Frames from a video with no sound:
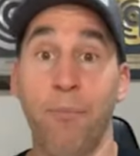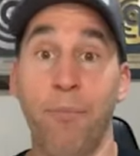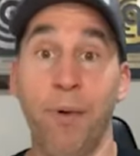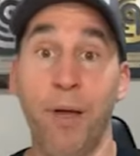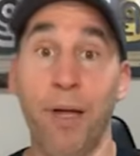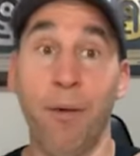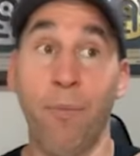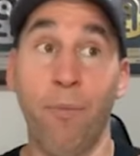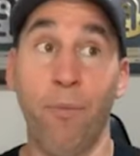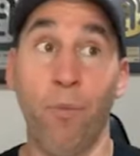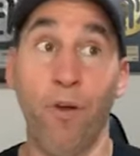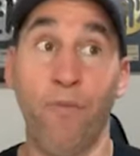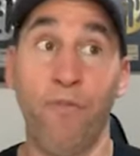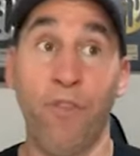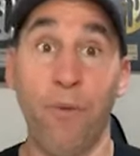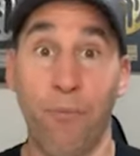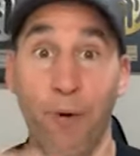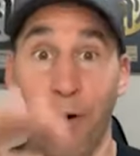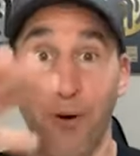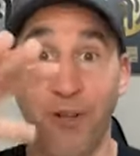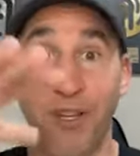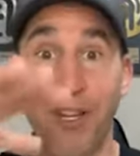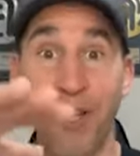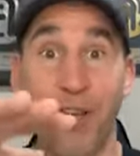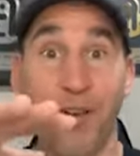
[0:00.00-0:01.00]
But if the
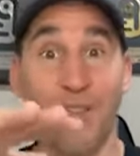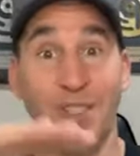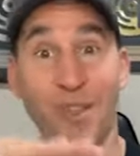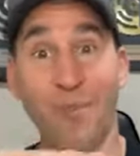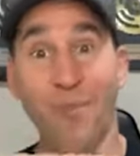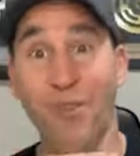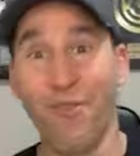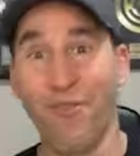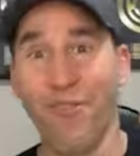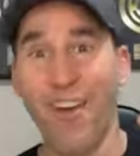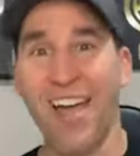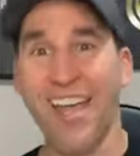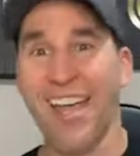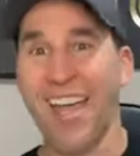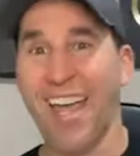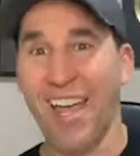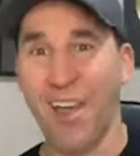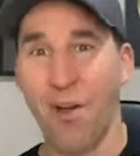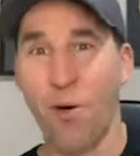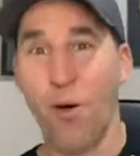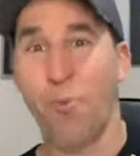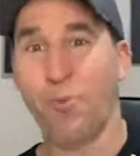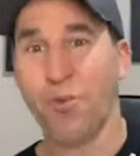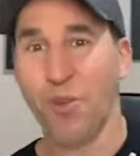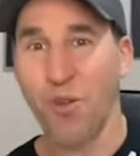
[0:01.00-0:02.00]
protein goes up, the fat can't
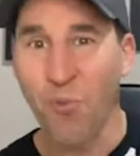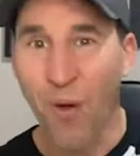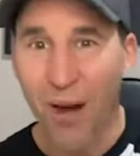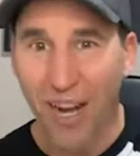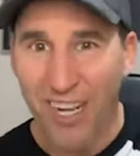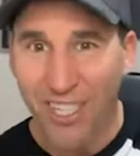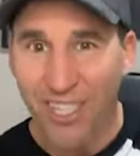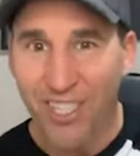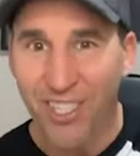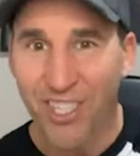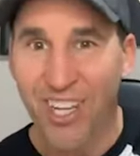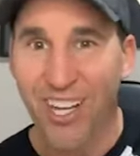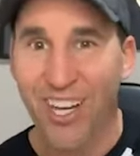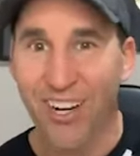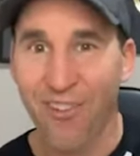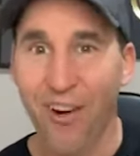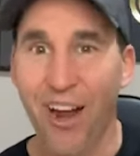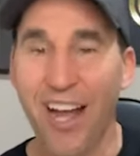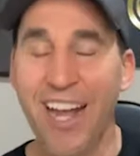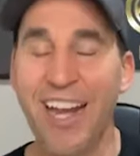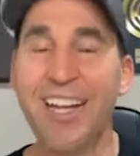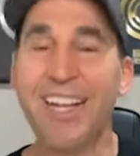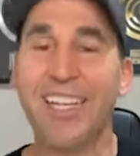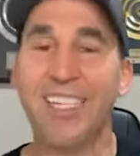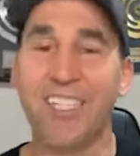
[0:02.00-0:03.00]
go up too much,
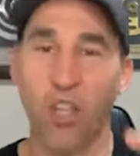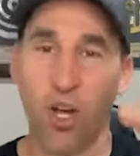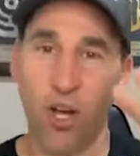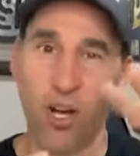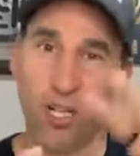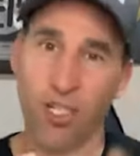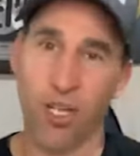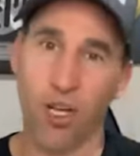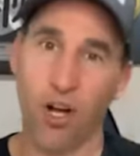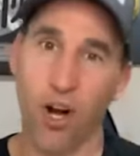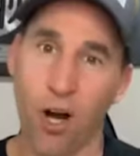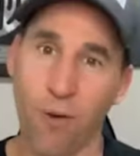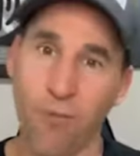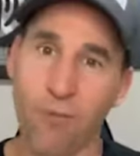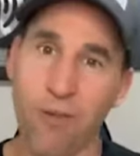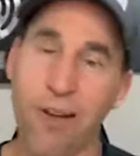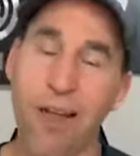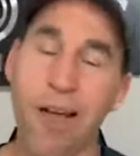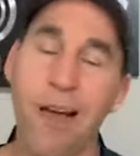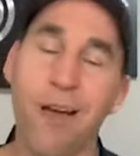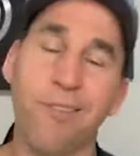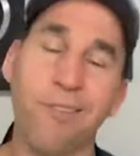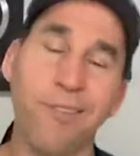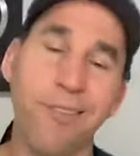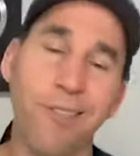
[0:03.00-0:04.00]
right? As long as the carbs are
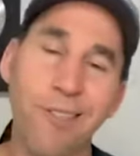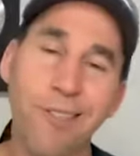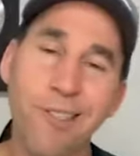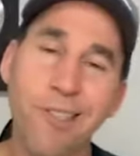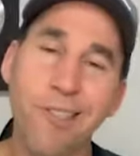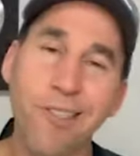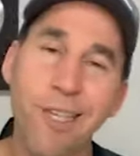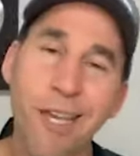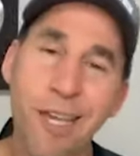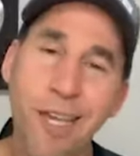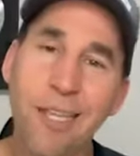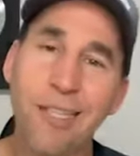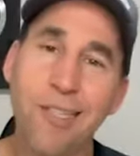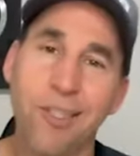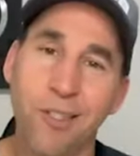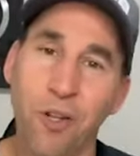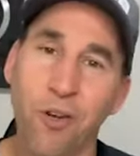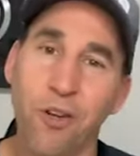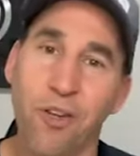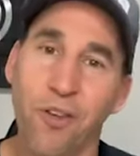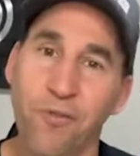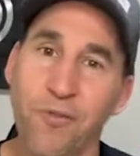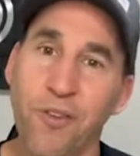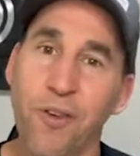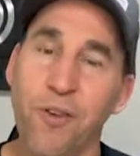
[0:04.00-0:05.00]
down. So it just, it gets a
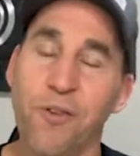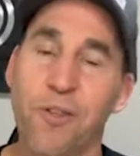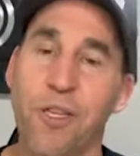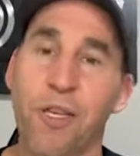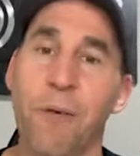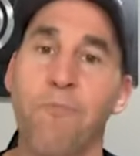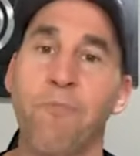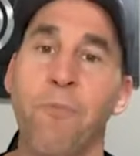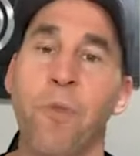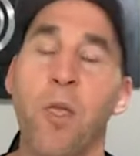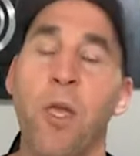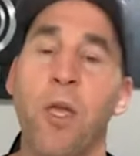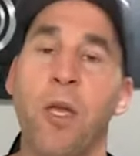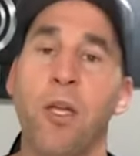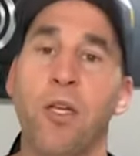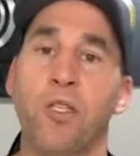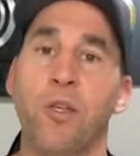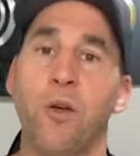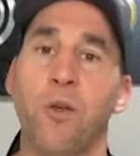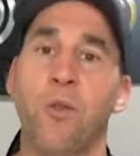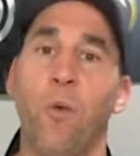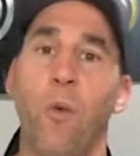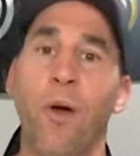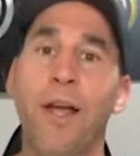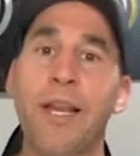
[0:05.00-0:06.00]
little confusing.
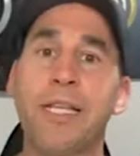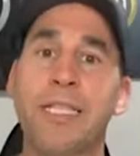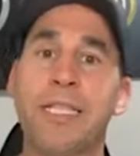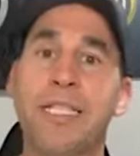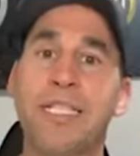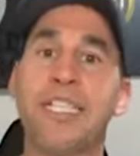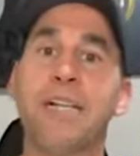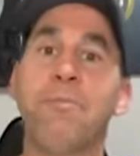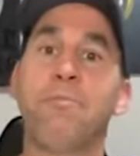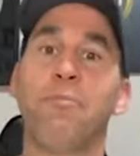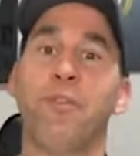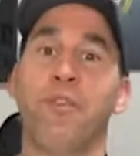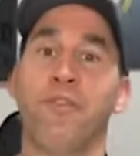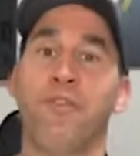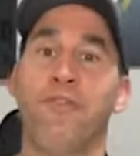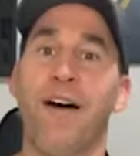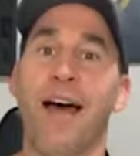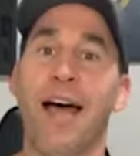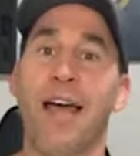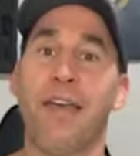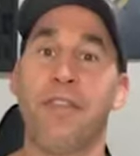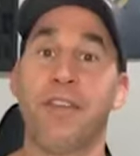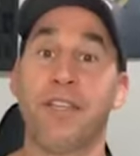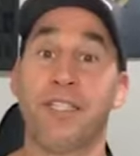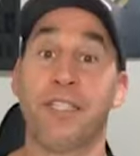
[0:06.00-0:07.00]
So the way to
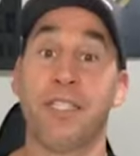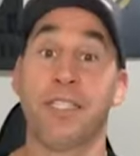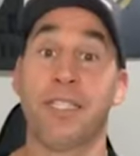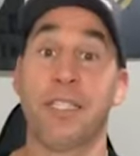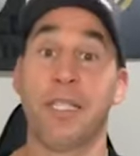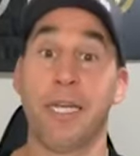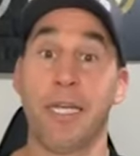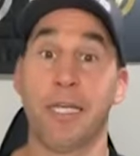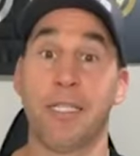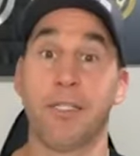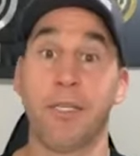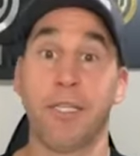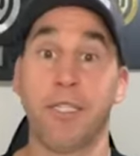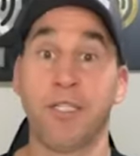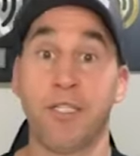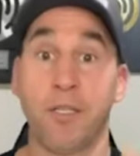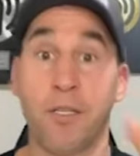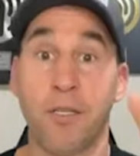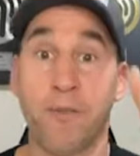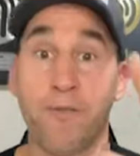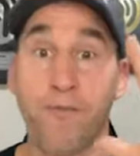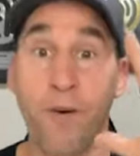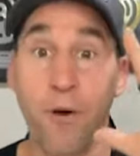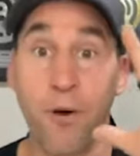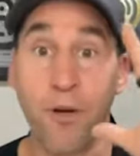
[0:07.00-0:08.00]
simplify this is this, is
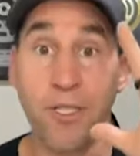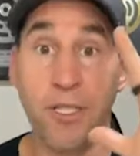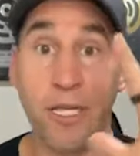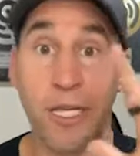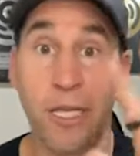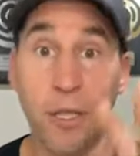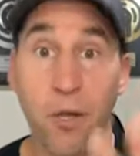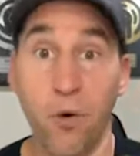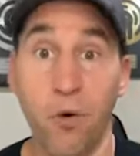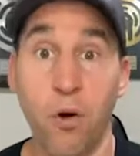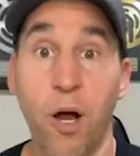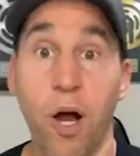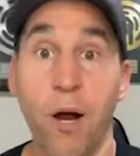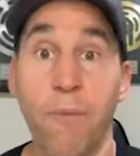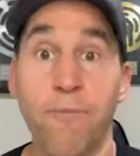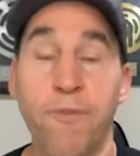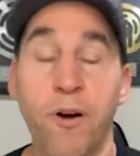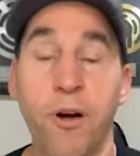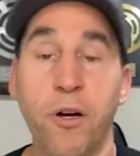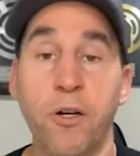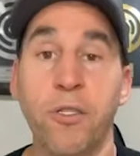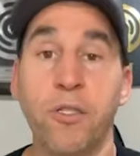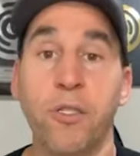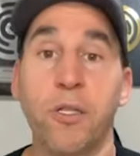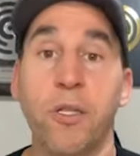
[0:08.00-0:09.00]
focus on low carb
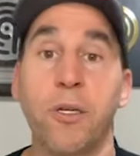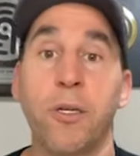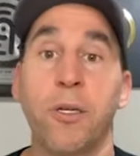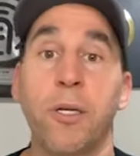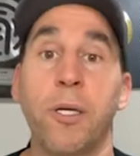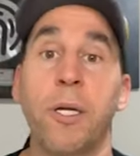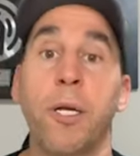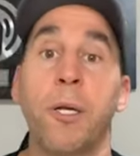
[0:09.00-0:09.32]
first,